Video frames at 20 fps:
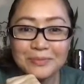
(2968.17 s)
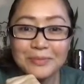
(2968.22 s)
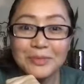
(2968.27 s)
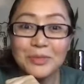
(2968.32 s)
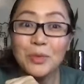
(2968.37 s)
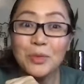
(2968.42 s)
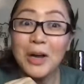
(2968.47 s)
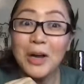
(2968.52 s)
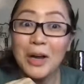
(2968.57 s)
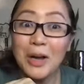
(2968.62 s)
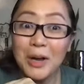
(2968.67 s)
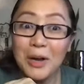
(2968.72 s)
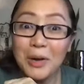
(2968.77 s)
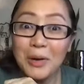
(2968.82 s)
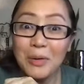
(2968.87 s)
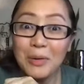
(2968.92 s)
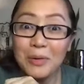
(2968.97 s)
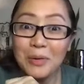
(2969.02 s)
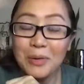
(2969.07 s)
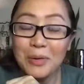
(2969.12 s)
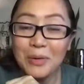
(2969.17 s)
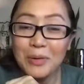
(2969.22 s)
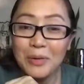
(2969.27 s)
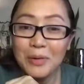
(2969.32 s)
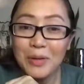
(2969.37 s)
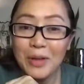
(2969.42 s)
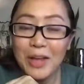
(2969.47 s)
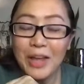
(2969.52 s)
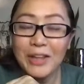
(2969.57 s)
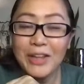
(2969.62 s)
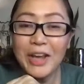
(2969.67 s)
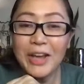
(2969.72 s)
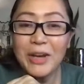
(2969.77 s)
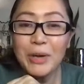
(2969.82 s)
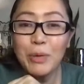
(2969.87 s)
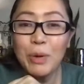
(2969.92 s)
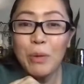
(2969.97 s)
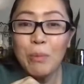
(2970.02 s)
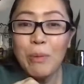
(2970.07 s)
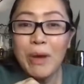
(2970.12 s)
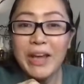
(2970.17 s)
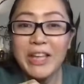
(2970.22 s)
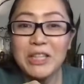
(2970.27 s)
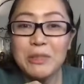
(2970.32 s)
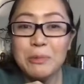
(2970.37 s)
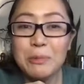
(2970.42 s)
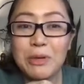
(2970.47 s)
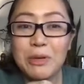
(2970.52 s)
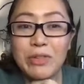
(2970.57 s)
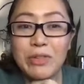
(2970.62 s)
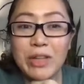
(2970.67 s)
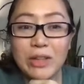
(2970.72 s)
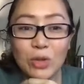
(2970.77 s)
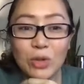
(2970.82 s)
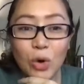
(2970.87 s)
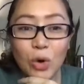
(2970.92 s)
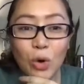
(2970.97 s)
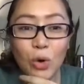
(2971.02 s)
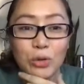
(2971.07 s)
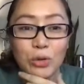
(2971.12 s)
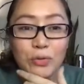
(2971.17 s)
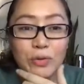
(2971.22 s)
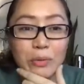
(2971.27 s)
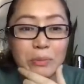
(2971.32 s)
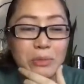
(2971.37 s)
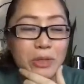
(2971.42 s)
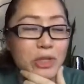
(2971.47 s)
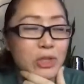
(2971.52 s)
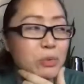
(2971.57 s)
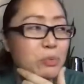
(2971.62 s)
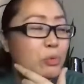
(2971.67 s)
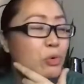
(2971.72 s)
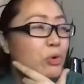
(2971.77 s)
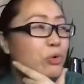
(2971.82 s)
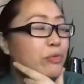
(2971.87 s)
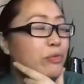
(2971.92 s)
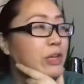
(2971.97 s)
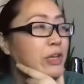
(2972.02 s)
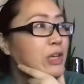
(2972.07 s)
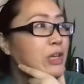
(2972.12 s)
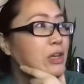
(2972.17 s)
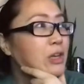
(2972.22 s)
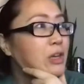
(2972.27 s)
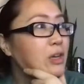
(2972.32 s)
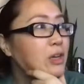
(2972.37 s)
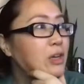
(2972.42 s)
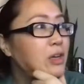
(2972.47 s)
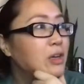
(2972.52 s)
Wow. It kind of reminds me of that quote from this movie.